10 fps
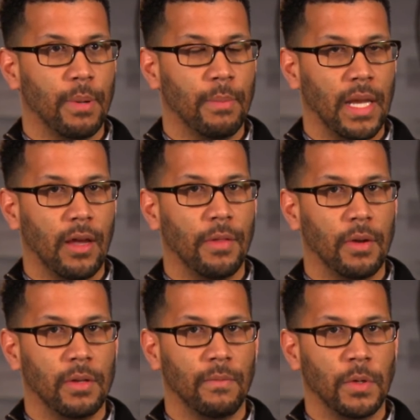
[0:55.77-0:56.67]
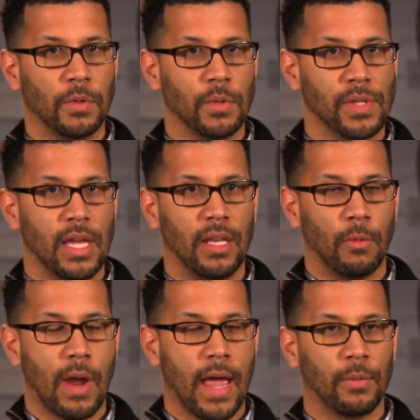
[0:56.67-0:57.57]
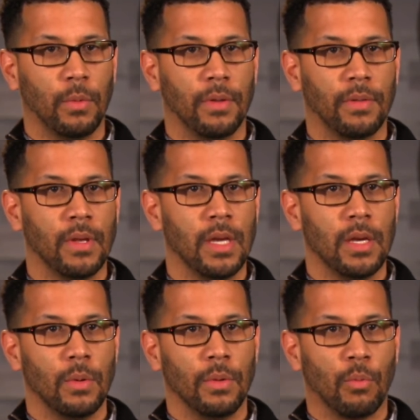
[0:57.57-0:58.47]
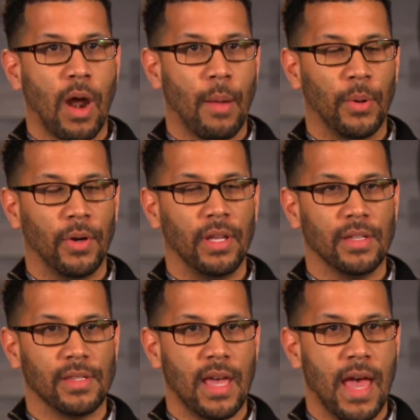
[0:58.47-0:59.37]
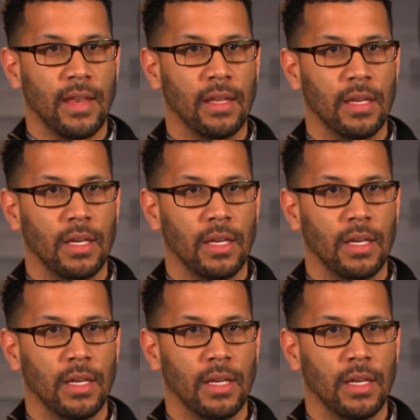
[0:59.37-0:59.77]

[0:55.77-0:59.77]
but many other individuals that interact with Robert, is that